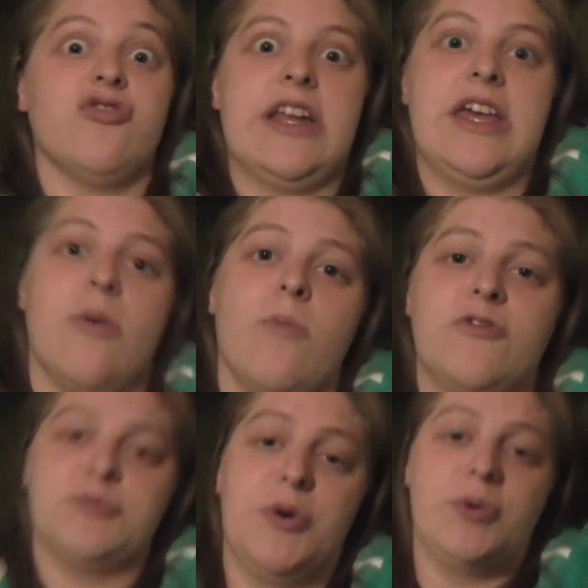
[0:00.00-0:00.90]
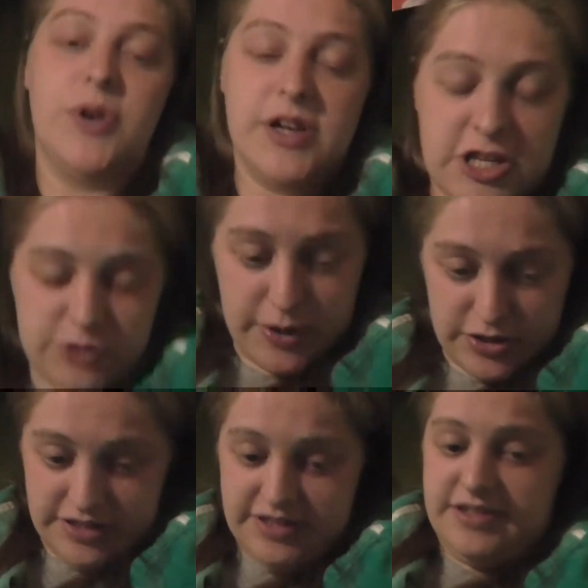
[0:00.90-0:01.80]
really comfortable,
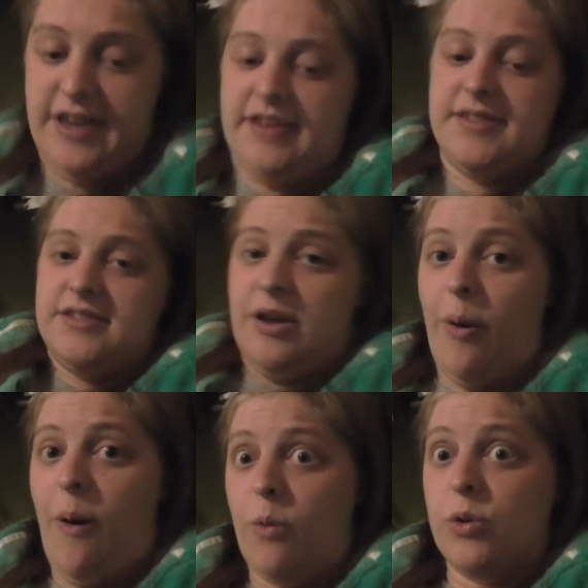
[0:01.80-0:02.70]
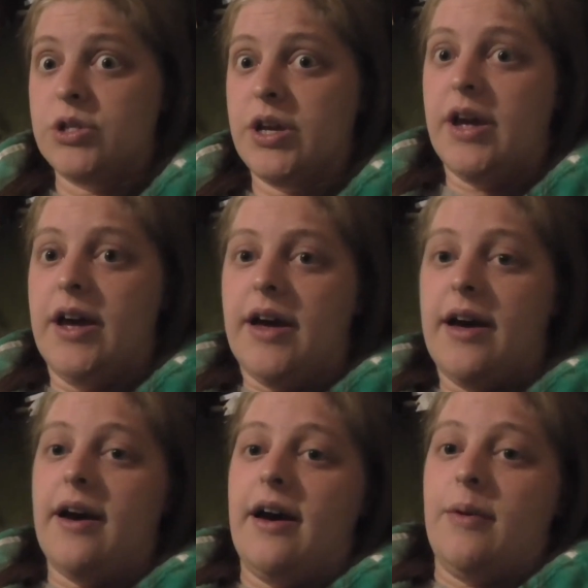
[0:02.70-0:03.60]
especially to say it's so old.
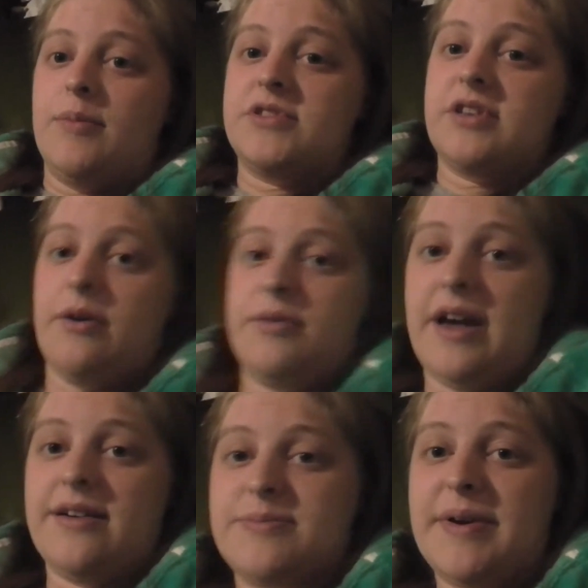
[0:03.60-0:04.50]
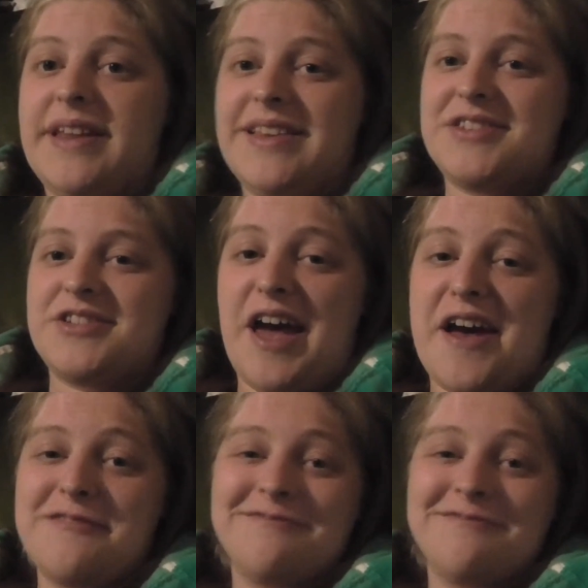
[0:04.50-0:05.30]
So now it's my dad's chair.